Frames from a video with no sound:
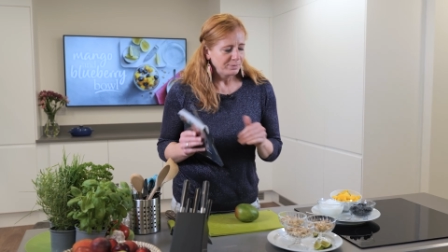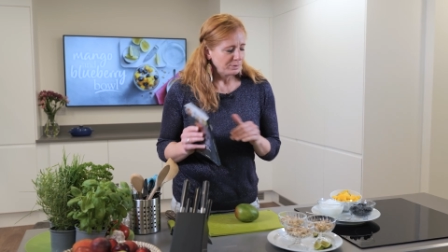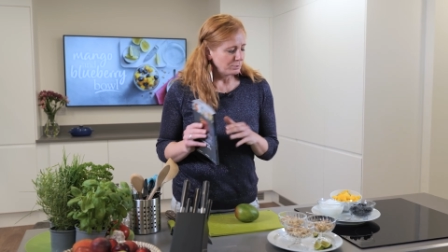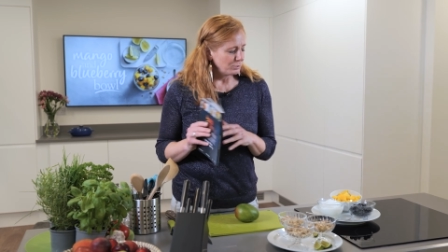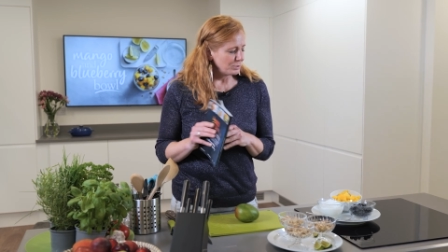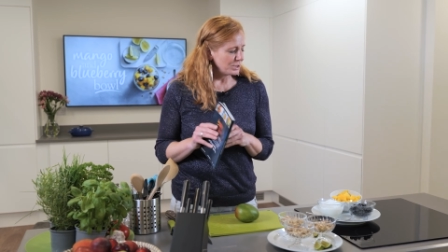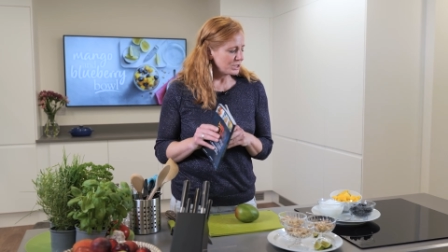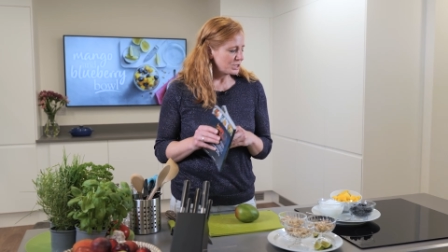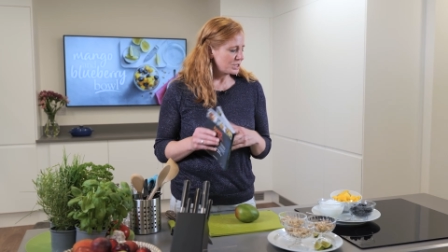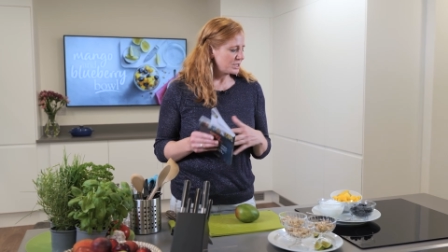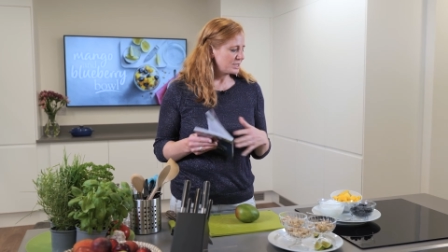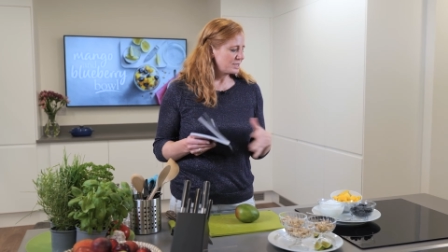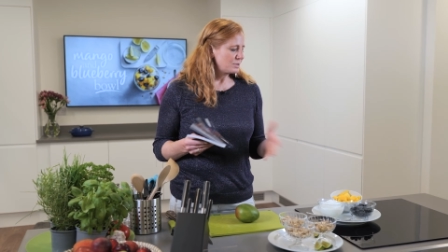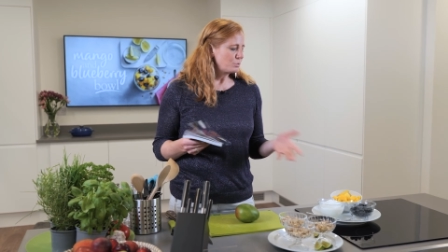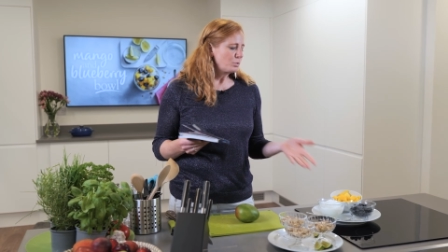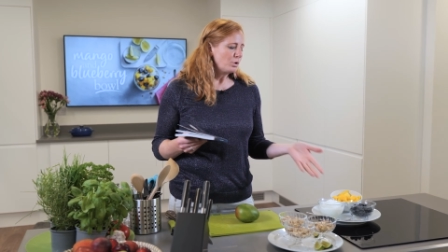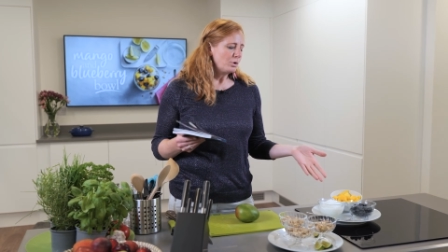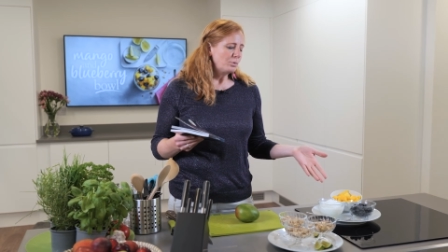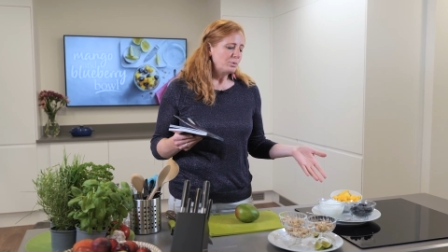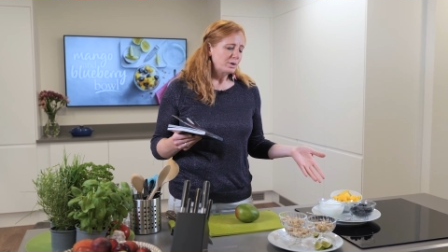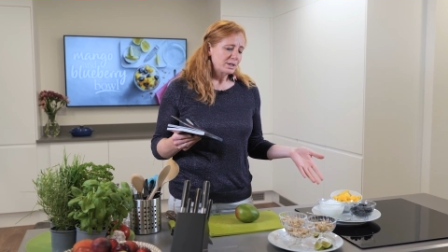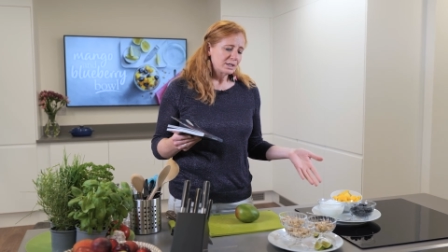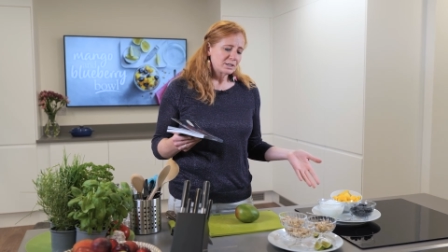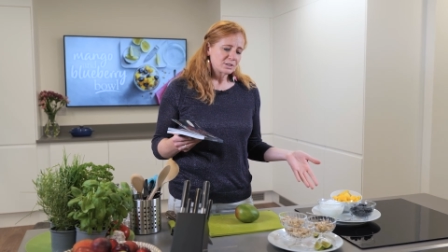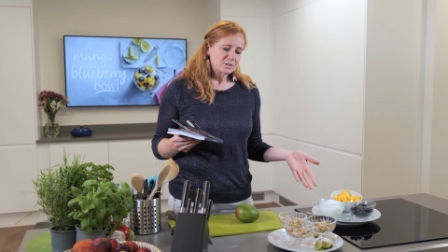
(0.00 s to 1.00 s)
which is what
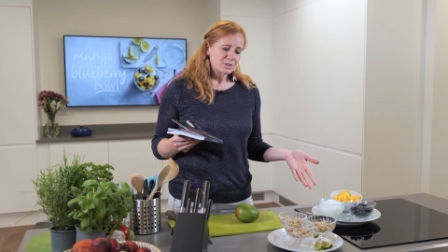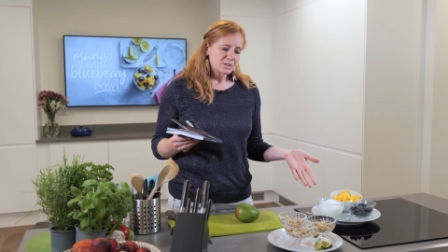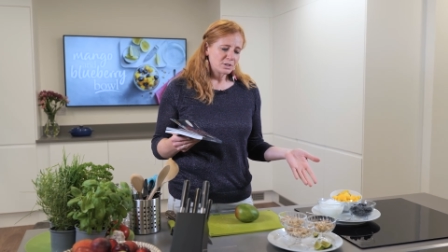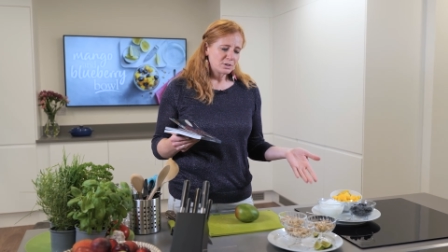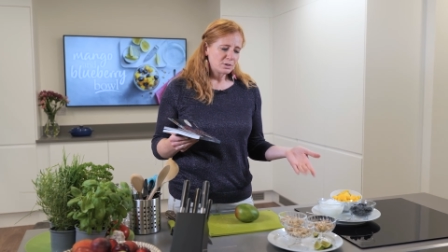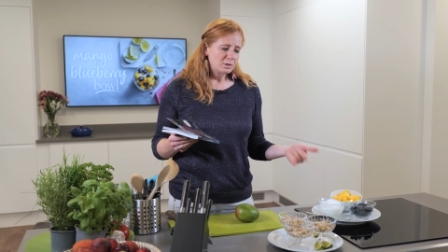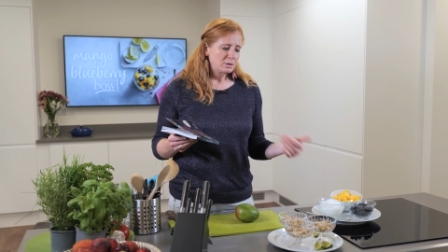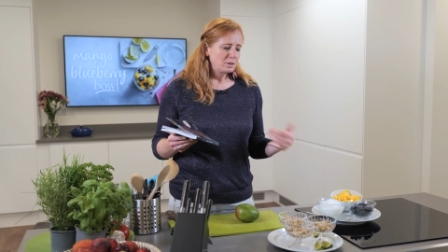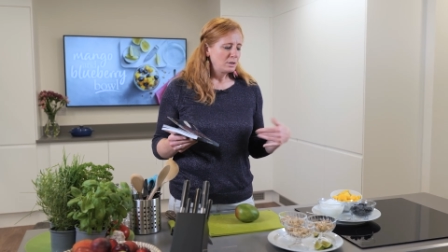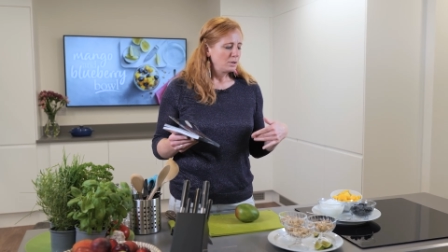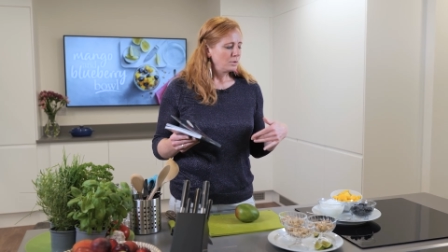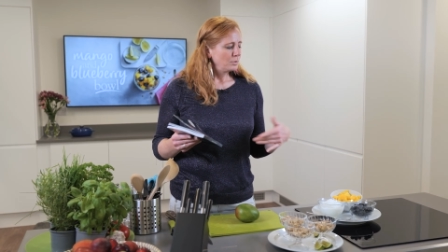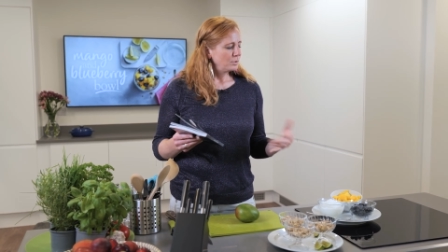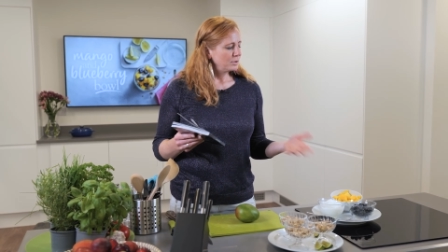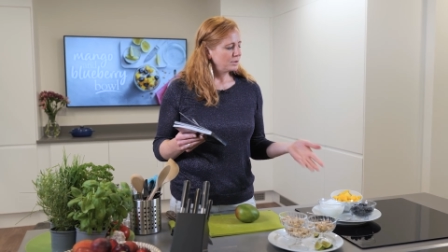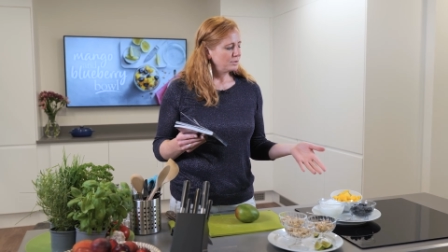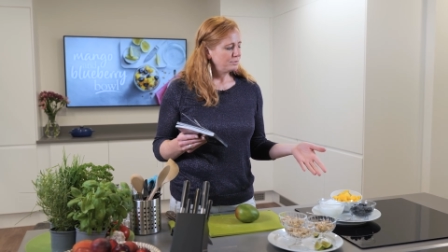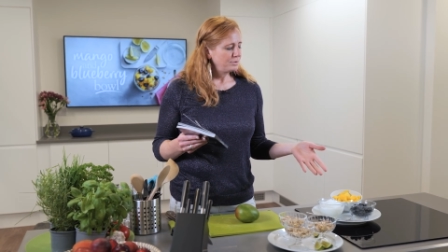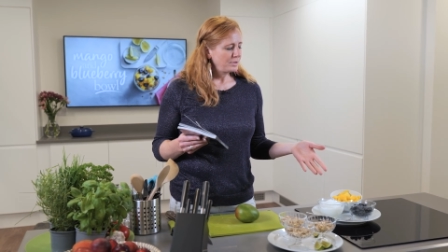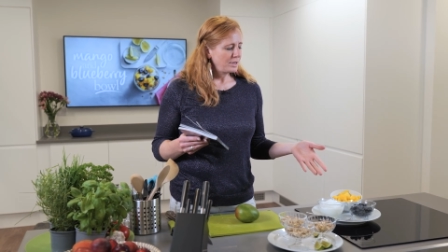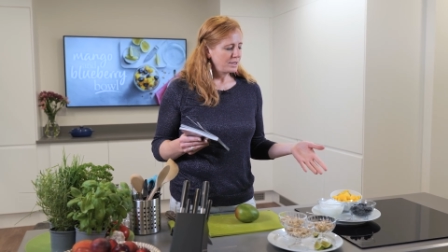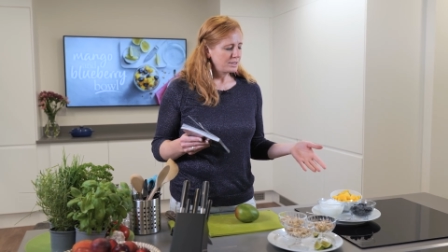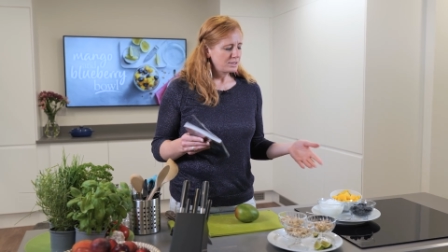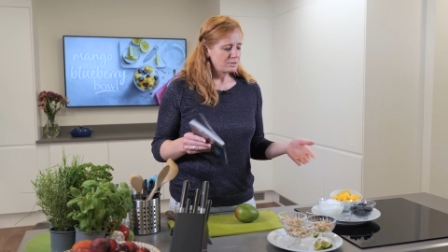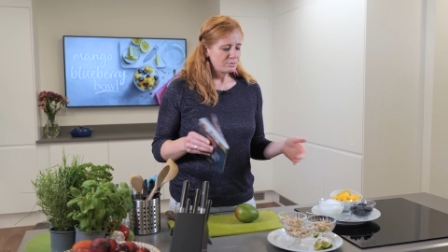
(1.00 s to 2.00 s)
we're going to do with the
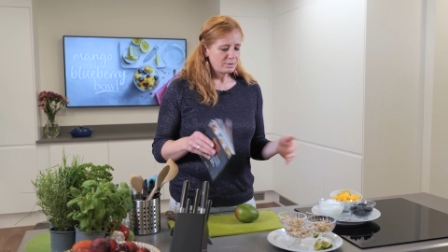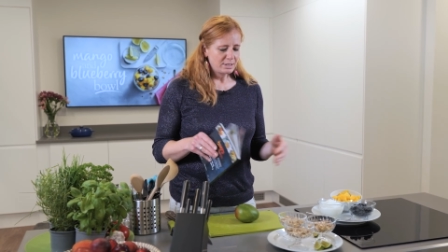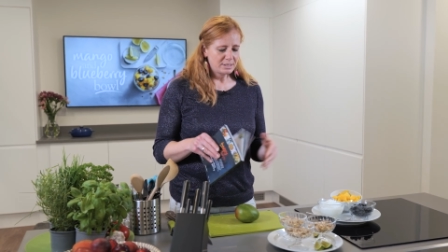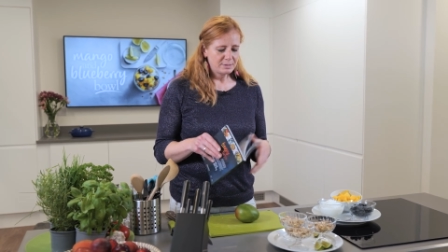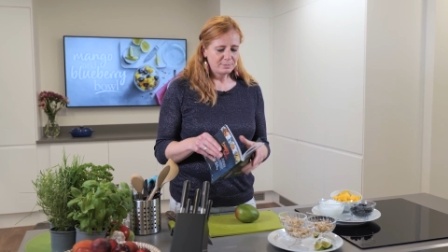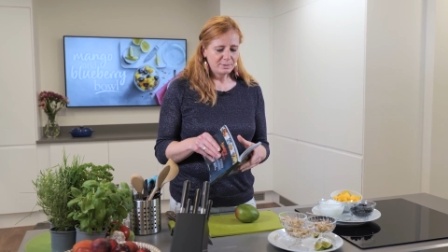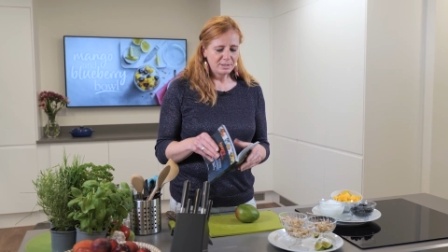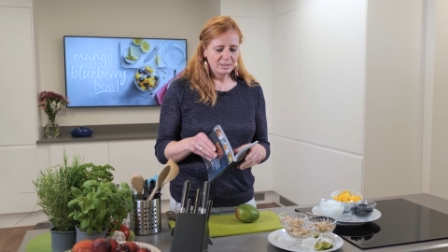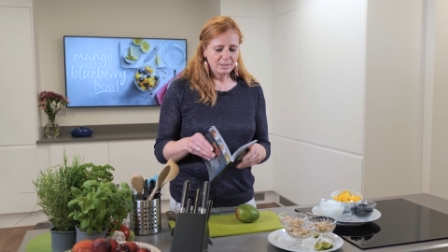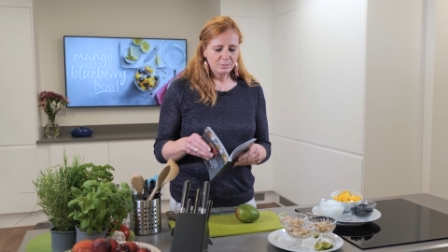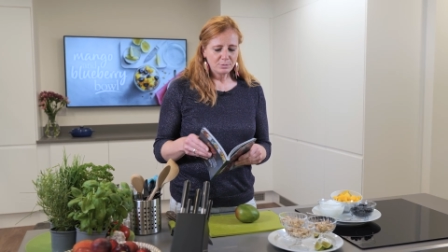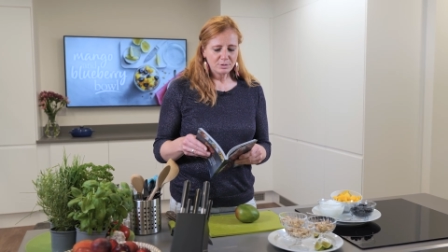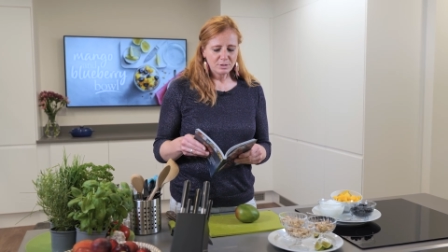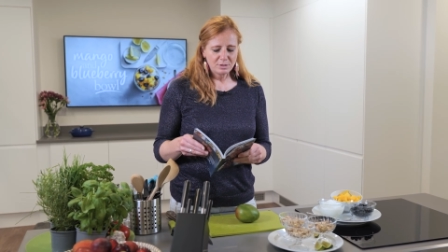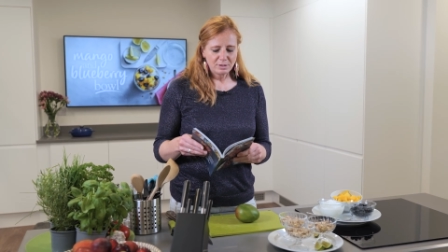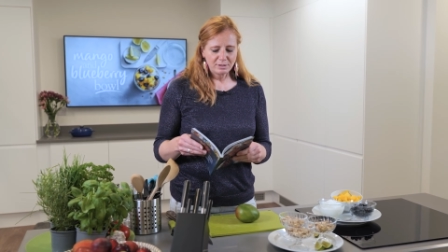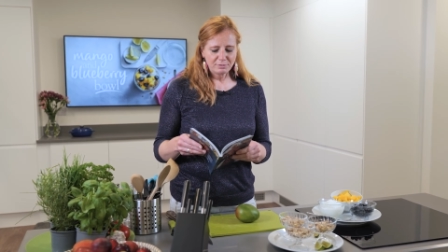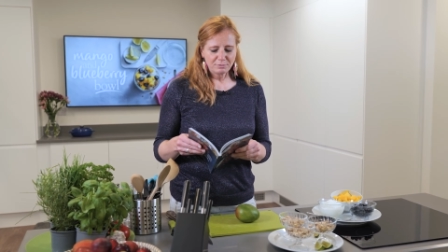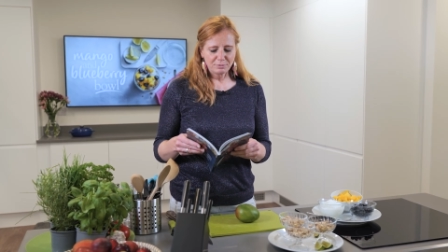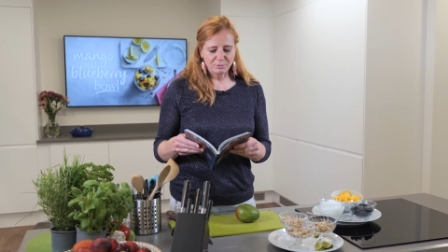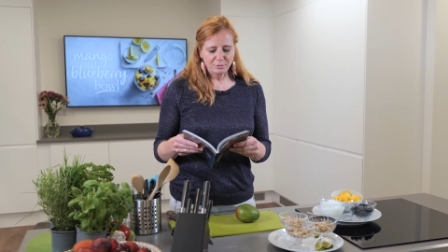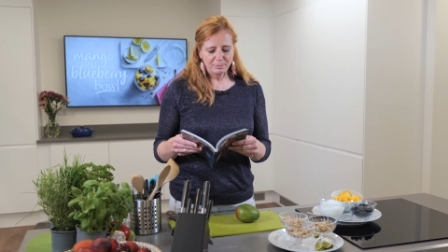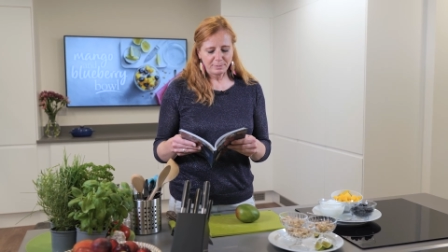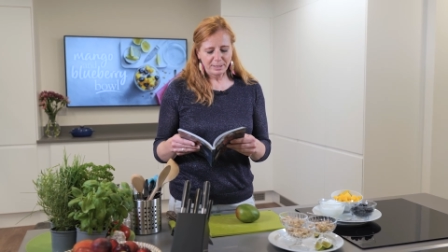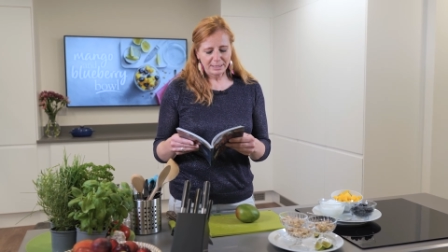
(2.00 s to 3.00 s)
first recipe that we're doing
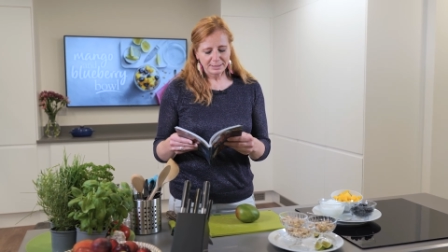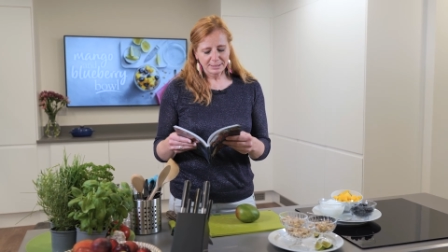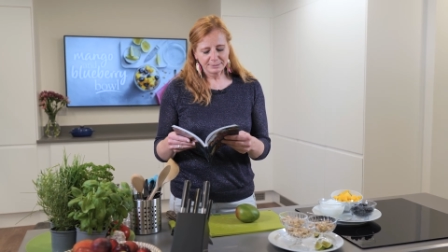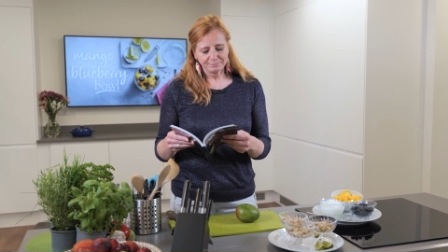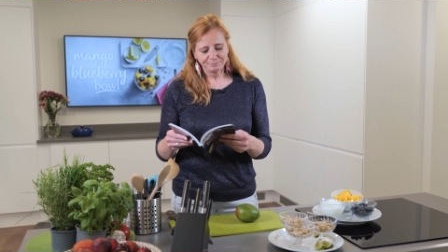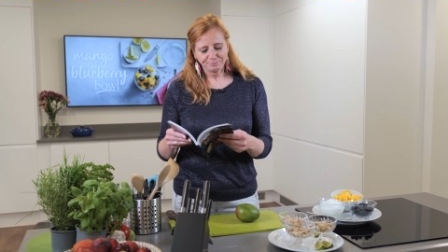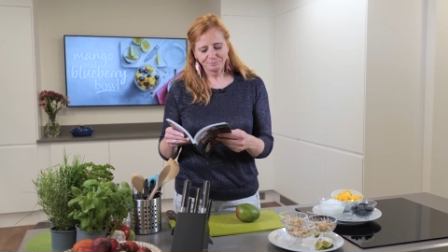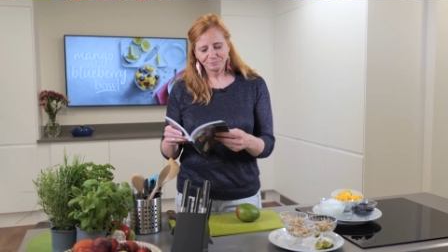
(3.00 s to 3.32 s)
from it.